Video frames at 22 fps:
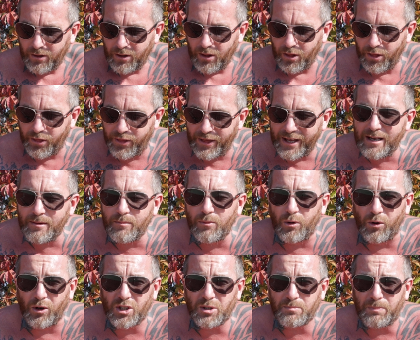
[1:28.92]
the
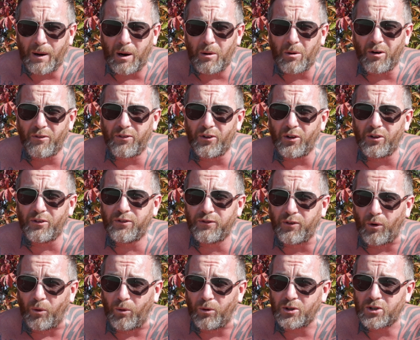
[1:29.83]
most powerful
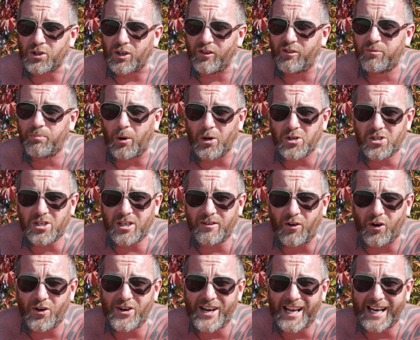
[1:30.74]
force of
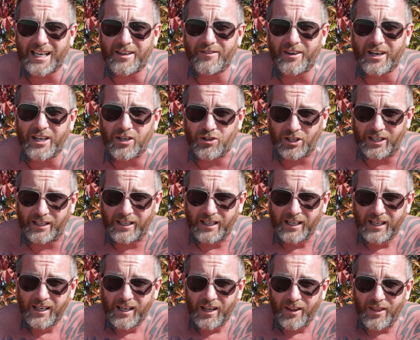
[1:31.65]
positive or negative energy
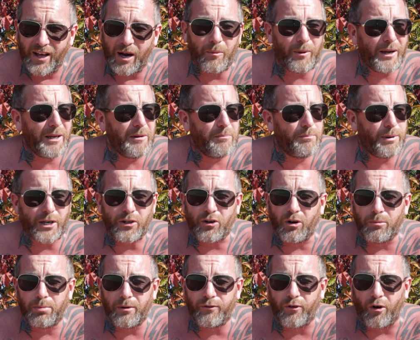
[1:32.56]
that will impact
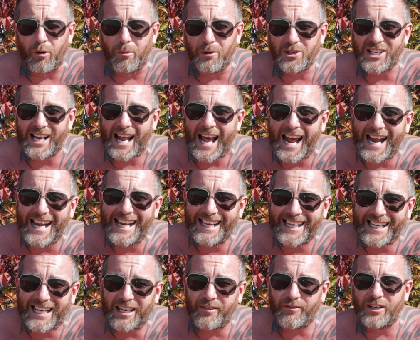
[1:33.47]
your performance in any
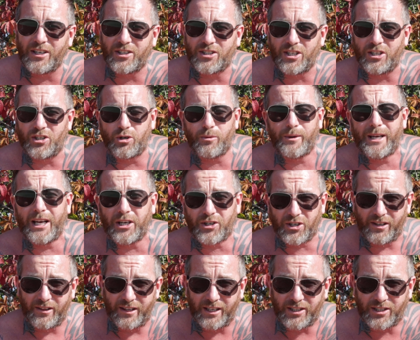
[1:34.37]
given
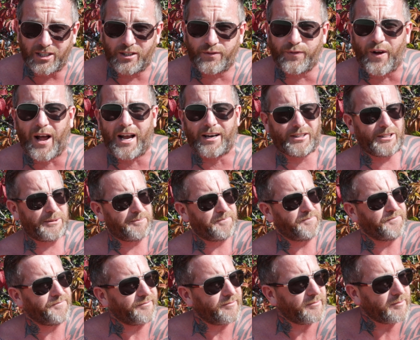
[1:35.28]
situation. This is fact.
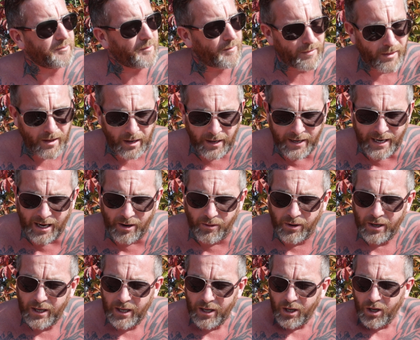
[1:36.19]

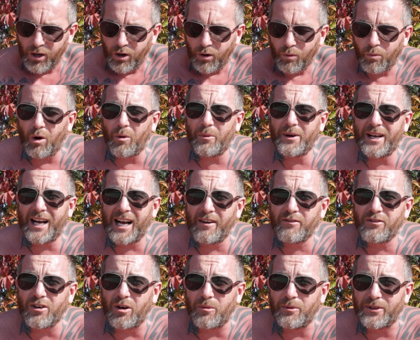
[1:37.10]
Now, what we
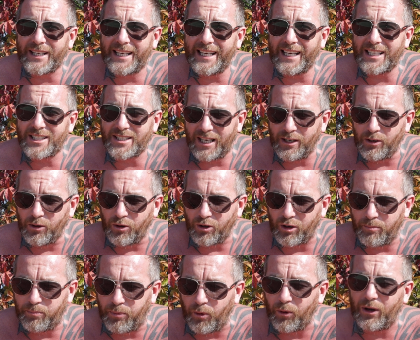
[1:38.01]
have got with KSI
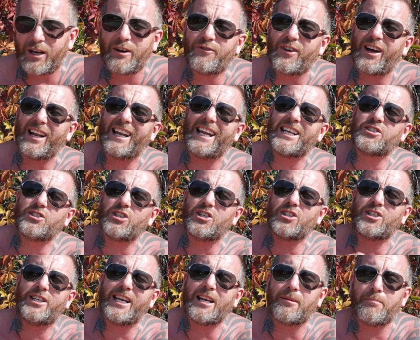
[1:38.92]
Logan Paul, in fact, let's
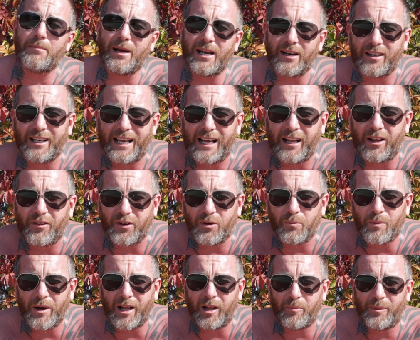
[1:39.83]
just take mental health
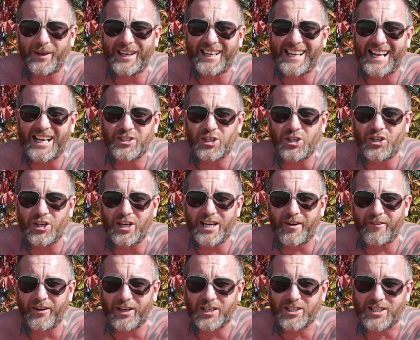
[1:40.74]
and well-being as a
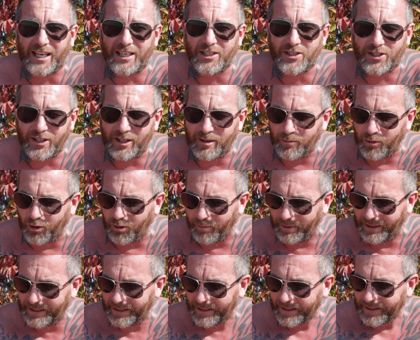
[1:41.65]
generic stance at the
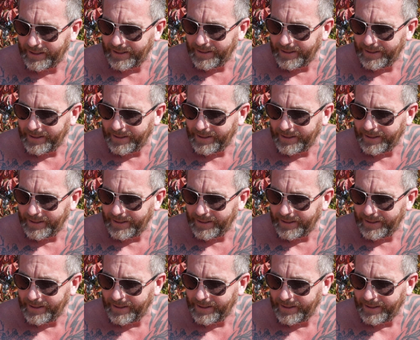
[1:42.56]
moment.